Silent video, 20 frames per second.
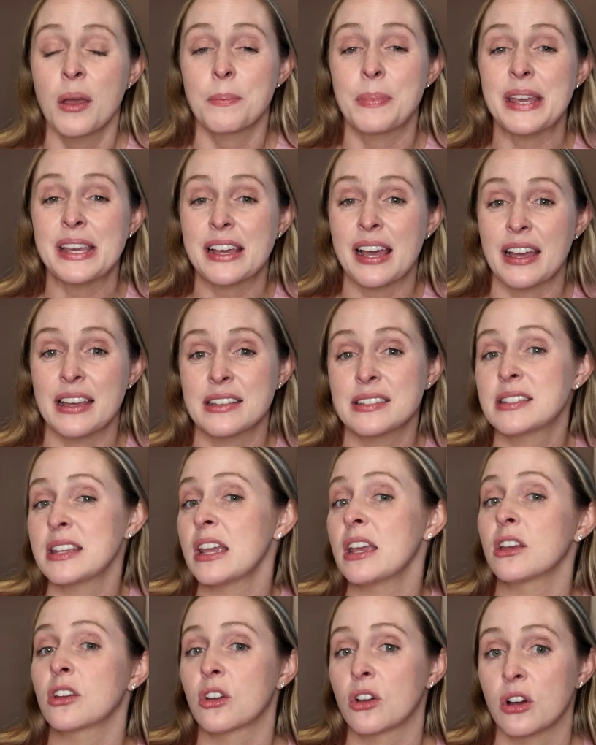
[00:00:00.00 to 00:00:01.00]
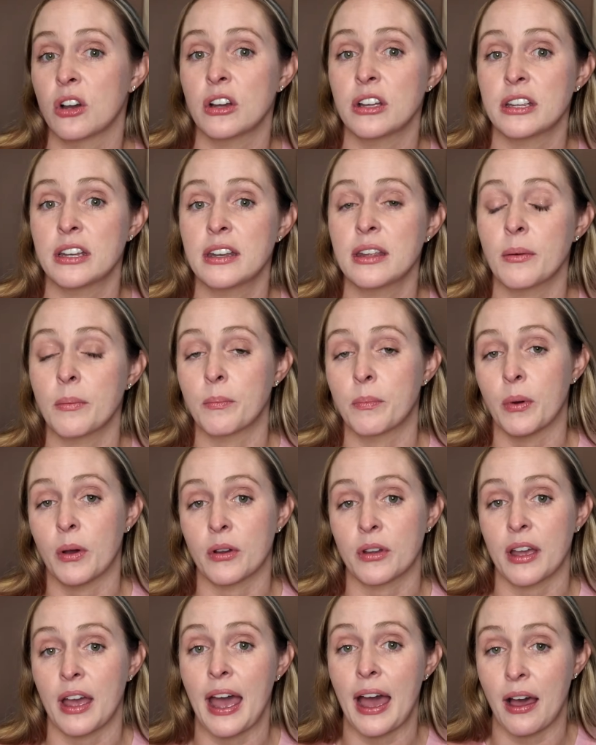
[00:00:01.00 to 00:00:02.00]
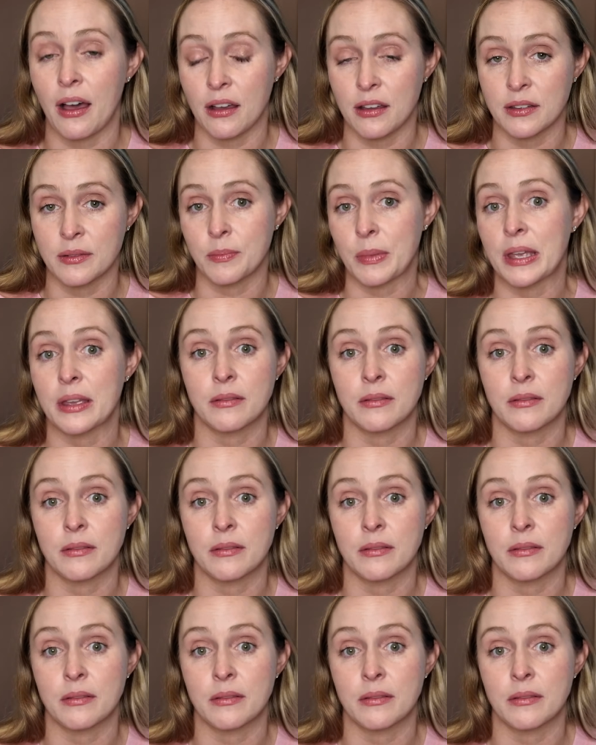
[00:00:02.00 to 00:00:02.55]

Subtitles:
because it could book out,